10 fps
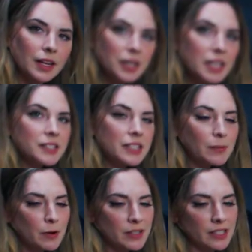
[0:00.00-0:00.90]

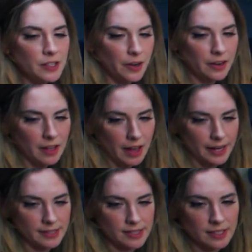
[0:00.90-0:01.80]
Simone has
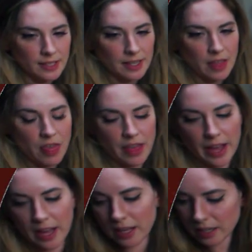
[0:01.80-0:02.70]
internalized
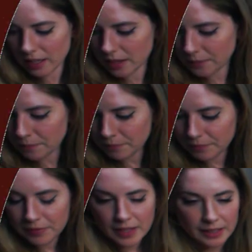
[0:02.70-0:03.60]
that
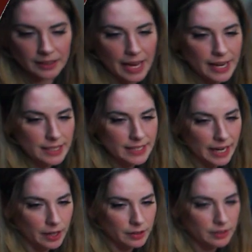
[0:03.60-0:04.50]
laying
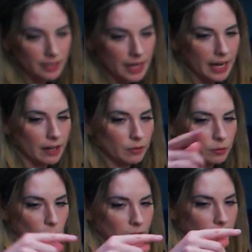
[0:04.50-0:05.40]
down and
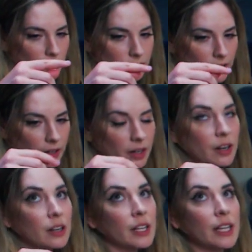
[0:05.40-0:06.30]
rolling over
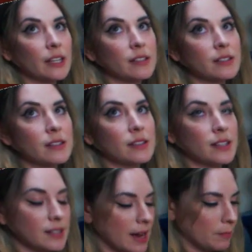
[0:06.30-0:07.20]
is the
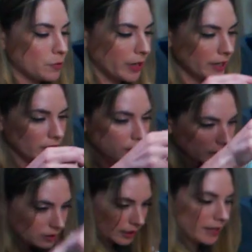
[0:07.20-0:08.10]
same trick.
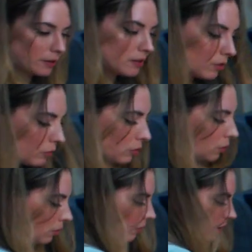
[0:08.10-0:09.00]
Lay down,
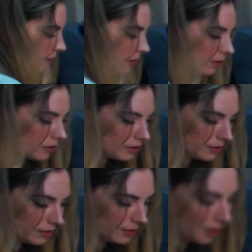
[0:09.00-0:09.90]
roll over.
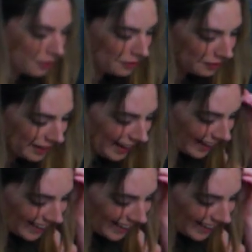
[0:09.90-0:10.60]
Okay.